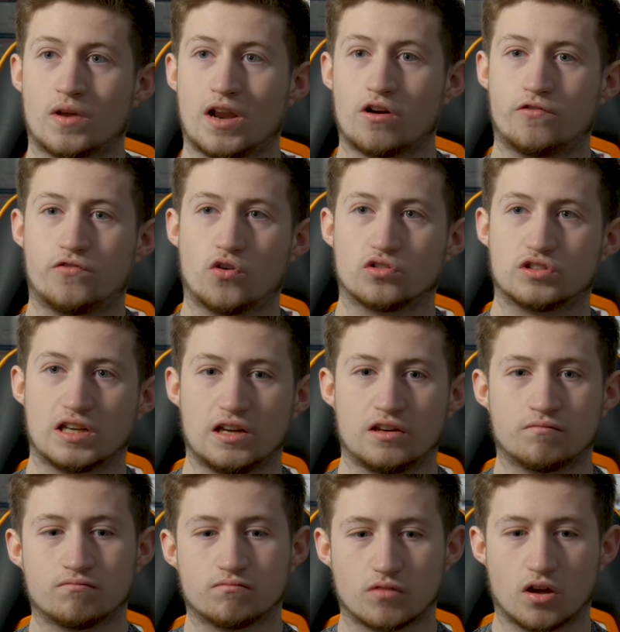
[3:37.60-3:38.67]
when I was
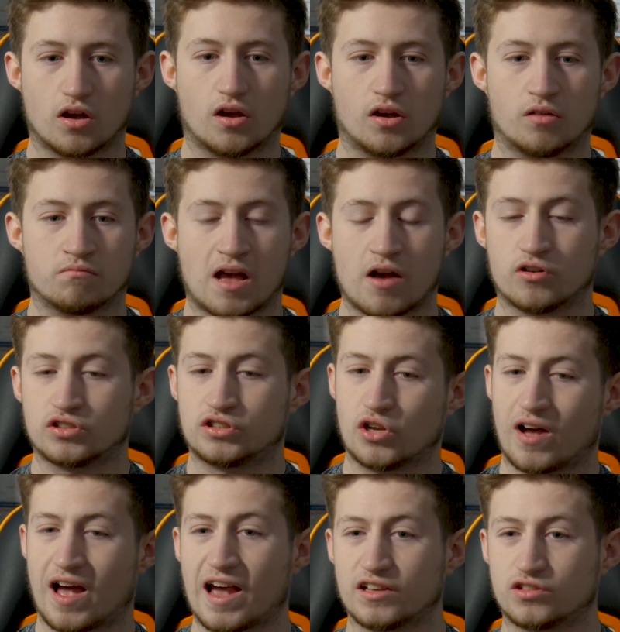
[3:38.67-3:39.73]
14, I was still
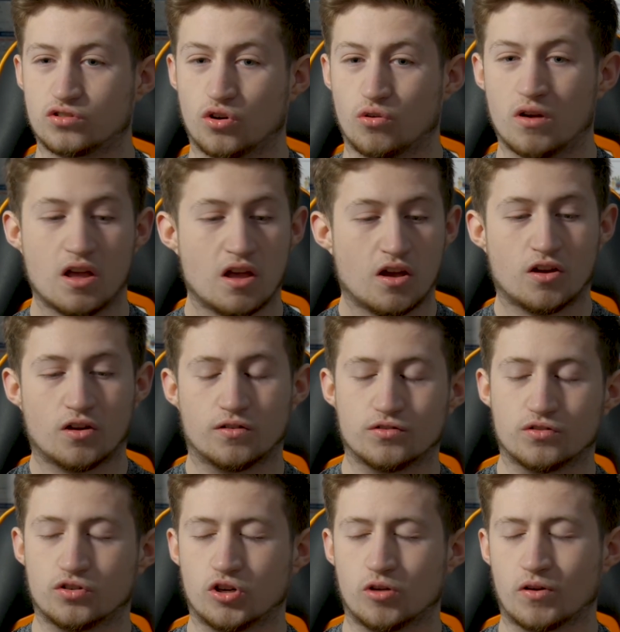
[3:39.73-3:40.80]
at high school
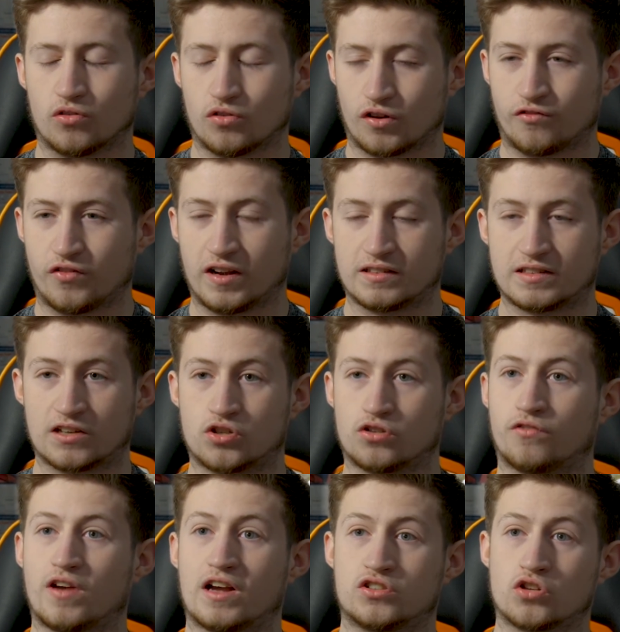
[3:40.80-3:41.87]
doing my little things. I
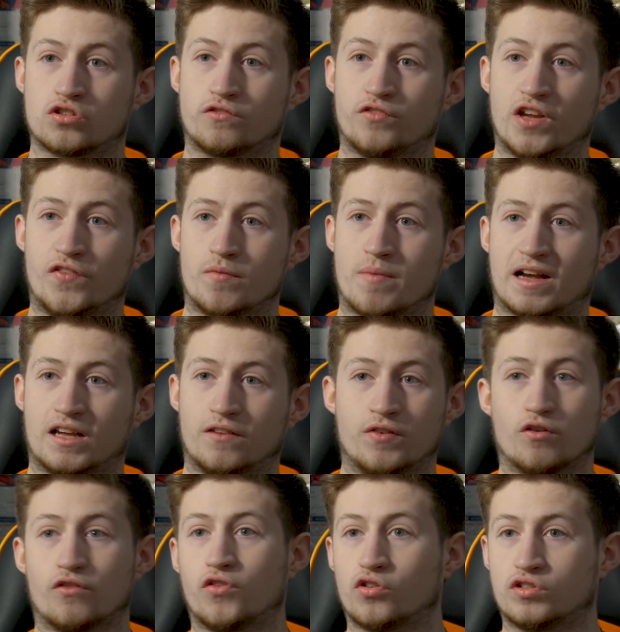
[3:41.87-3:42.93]
started FIFA back in
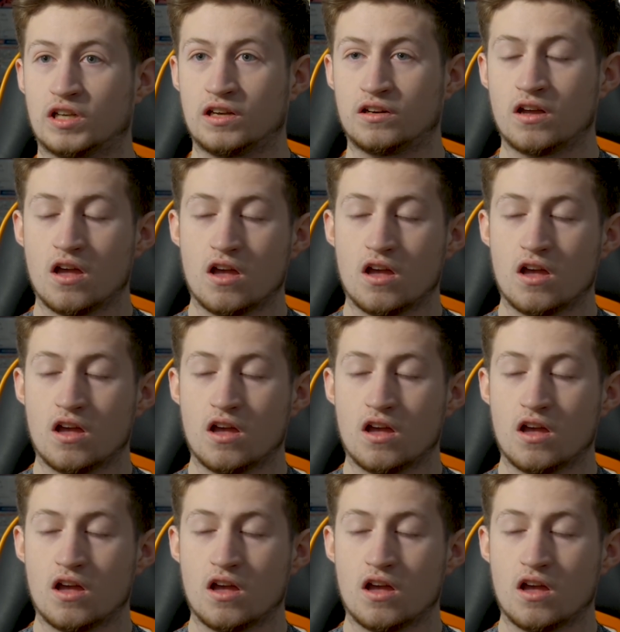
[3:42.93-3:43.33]
FIFA 13,